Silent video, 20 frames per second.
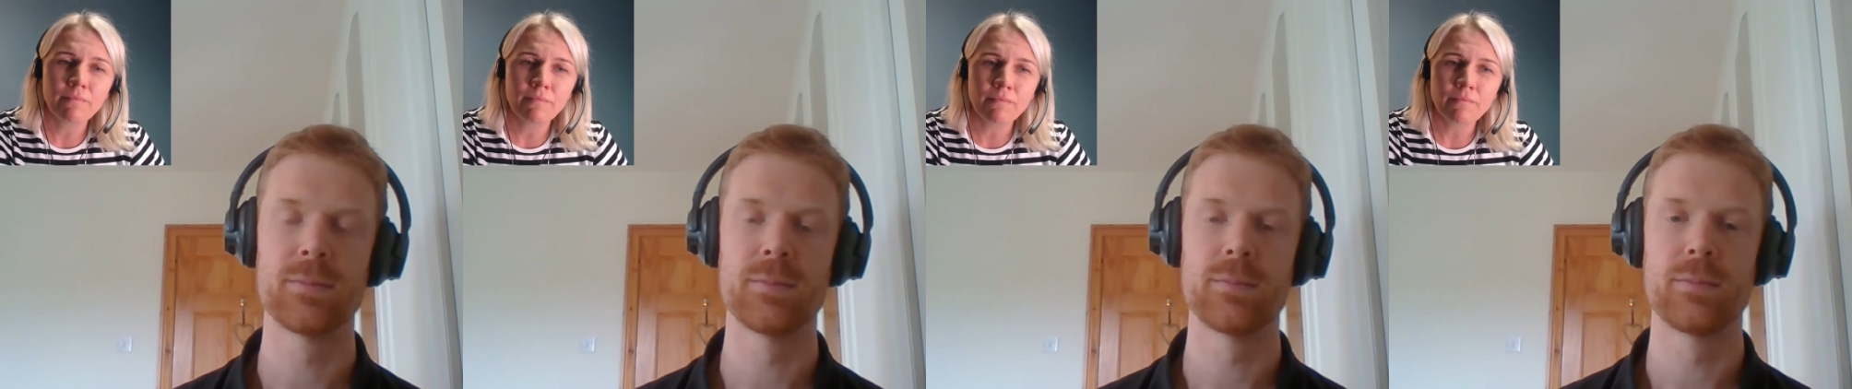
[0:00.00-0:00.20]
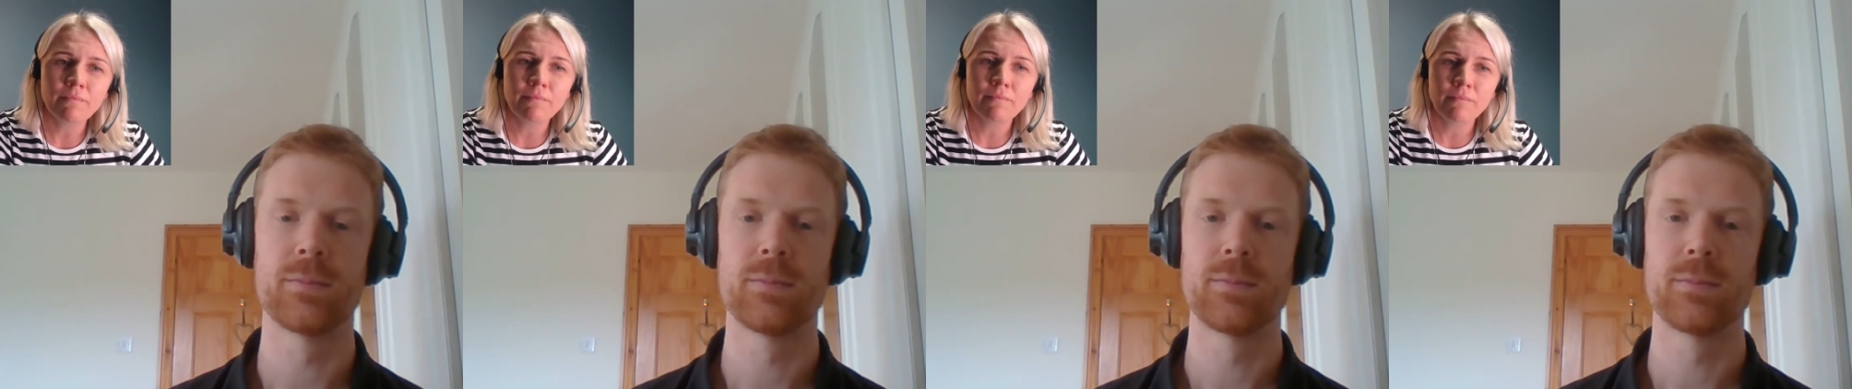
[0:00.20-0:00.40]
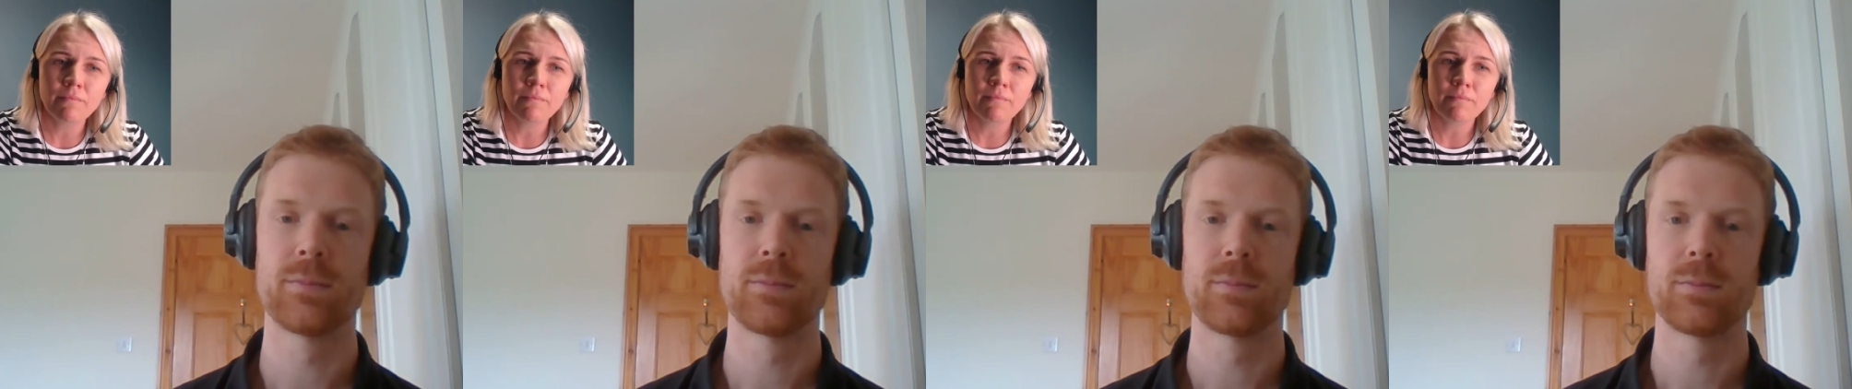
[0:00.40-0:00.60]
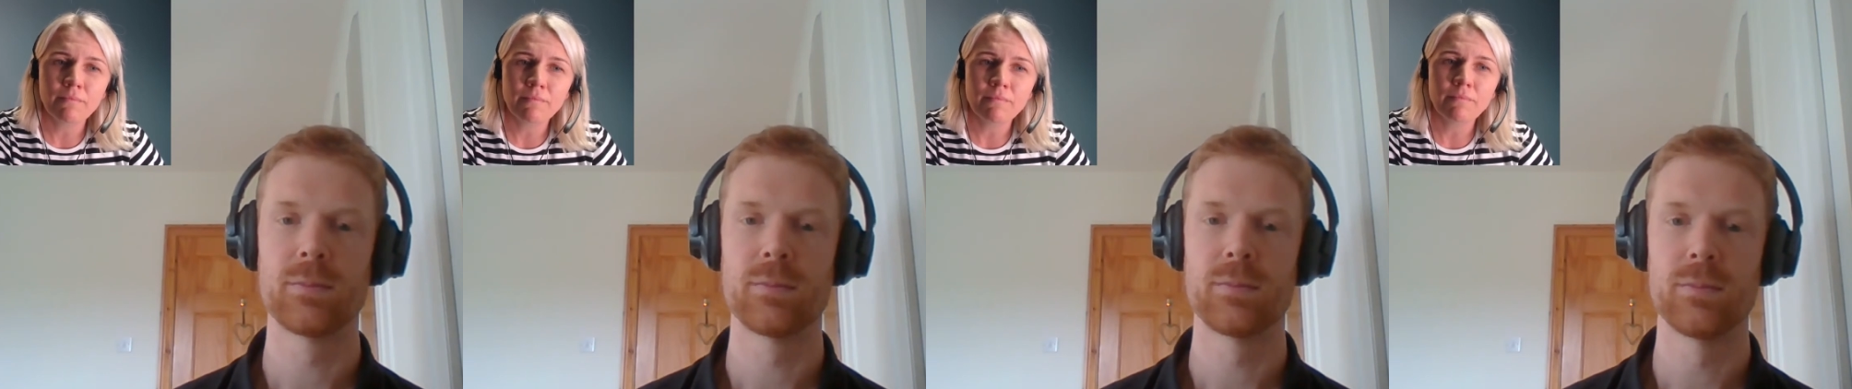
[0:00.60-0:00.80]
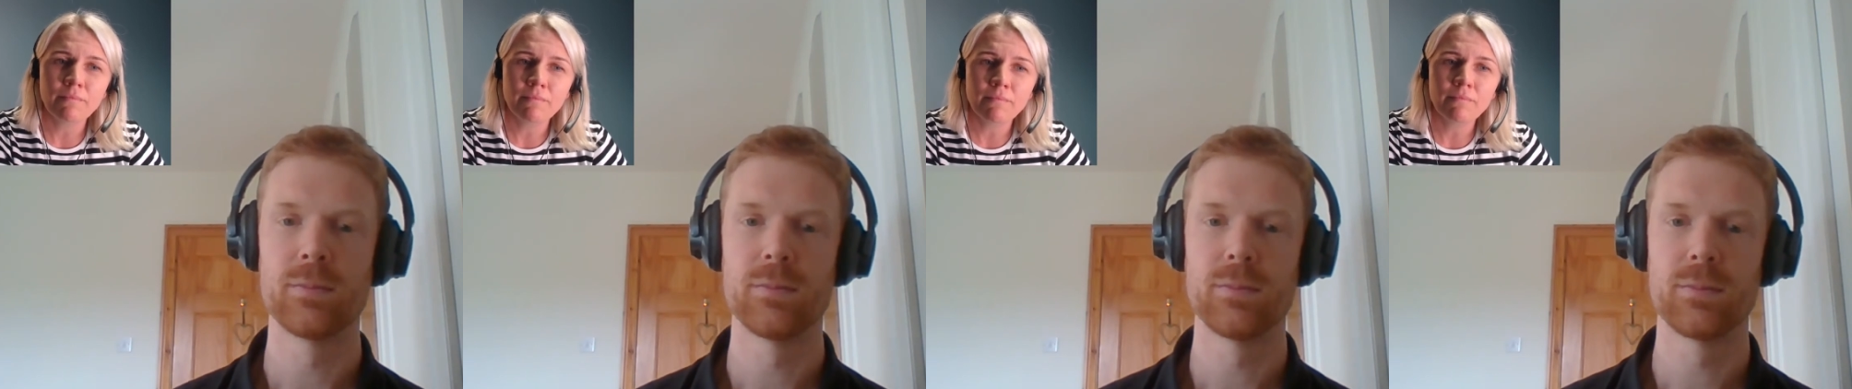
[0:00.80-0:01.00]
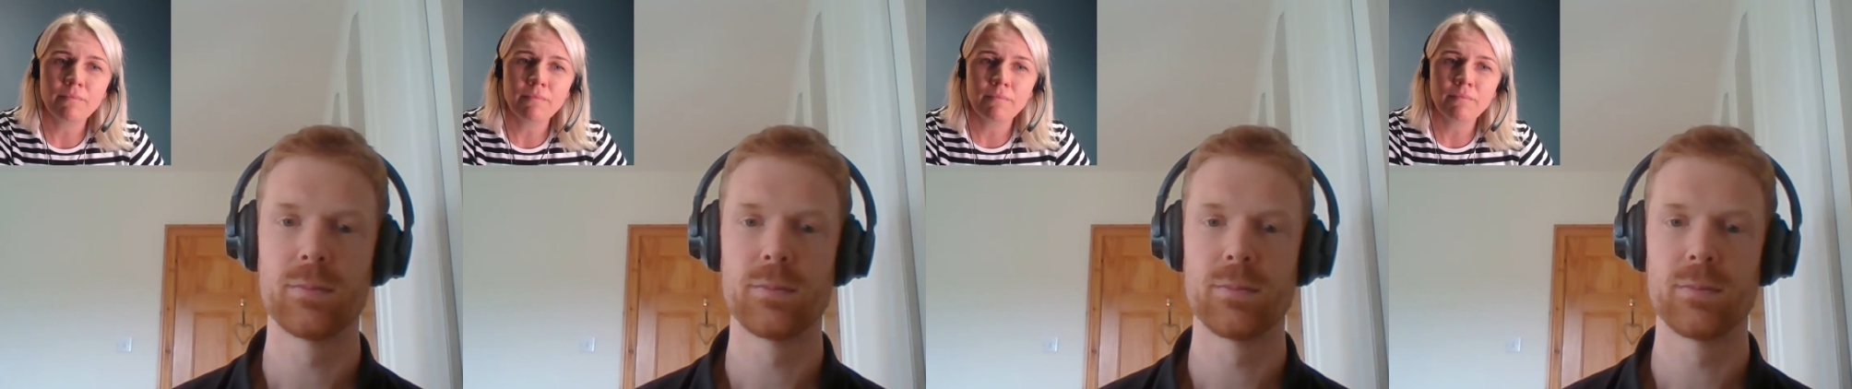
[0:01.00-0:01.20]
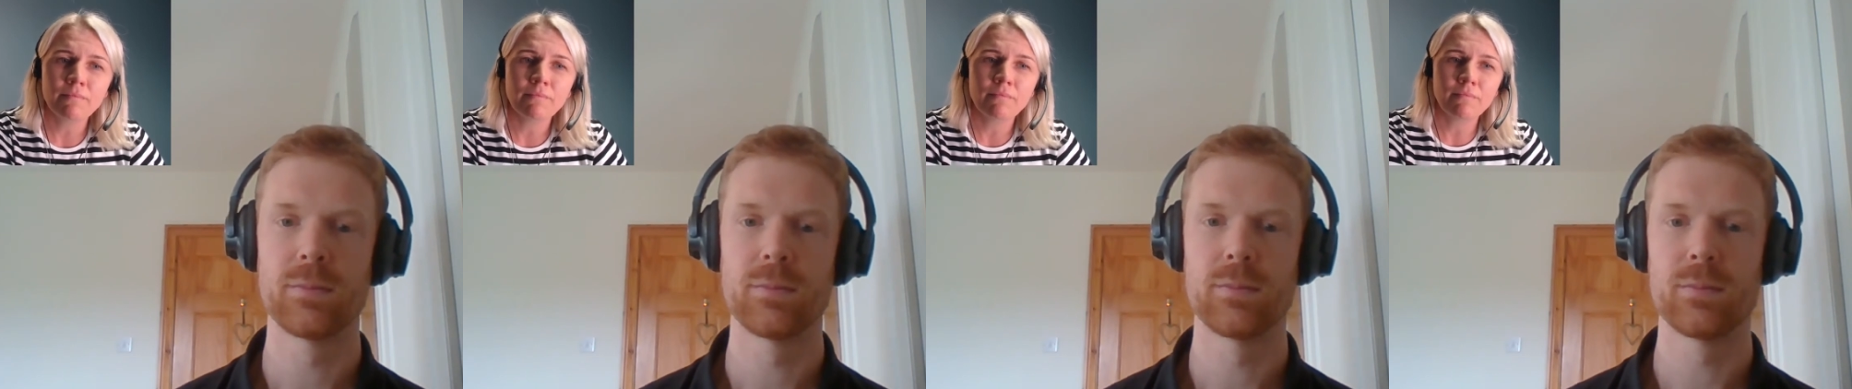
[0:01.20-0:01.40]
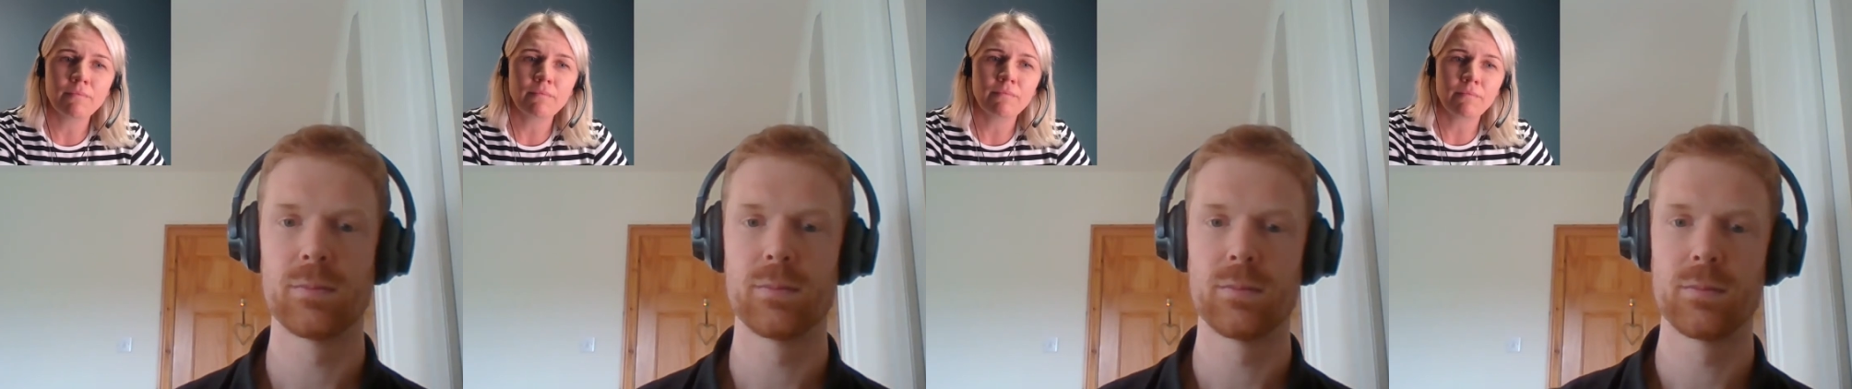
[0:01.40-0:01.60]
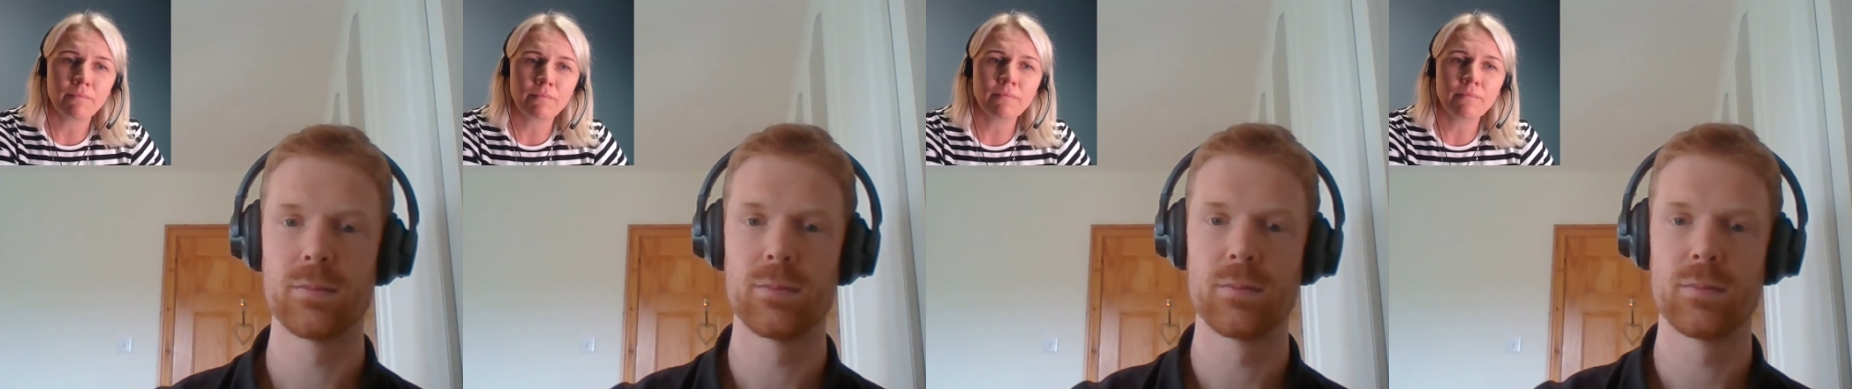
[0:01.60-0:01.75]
Nobody speaks.